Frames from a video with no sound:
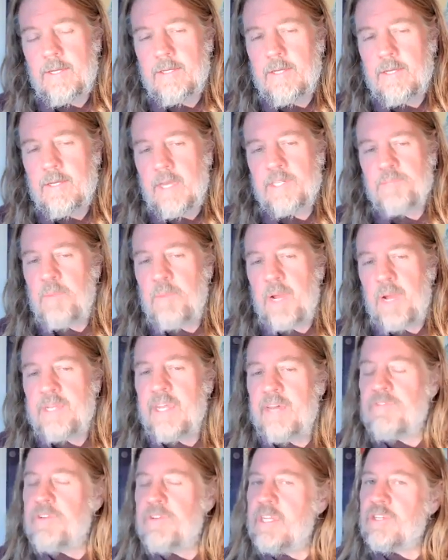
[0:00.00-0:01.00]
as by
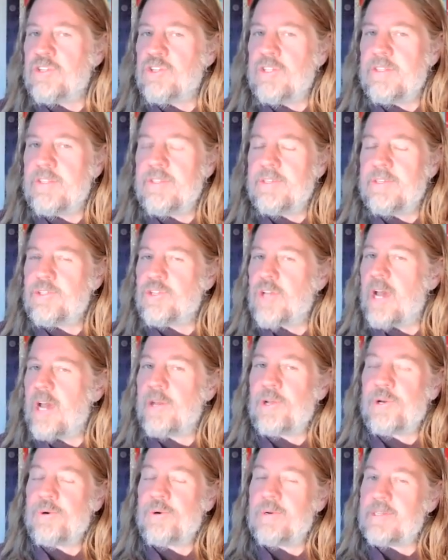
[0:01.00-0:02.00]
definition, the
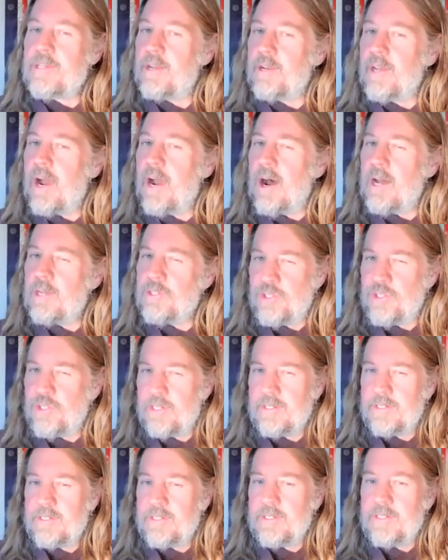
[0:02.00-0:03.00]
shadow is
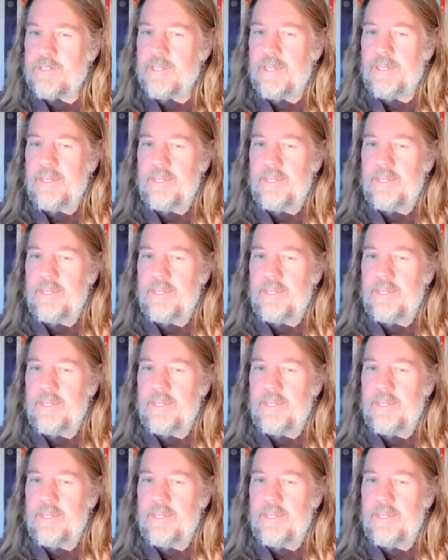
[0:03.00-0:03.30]
unconscious,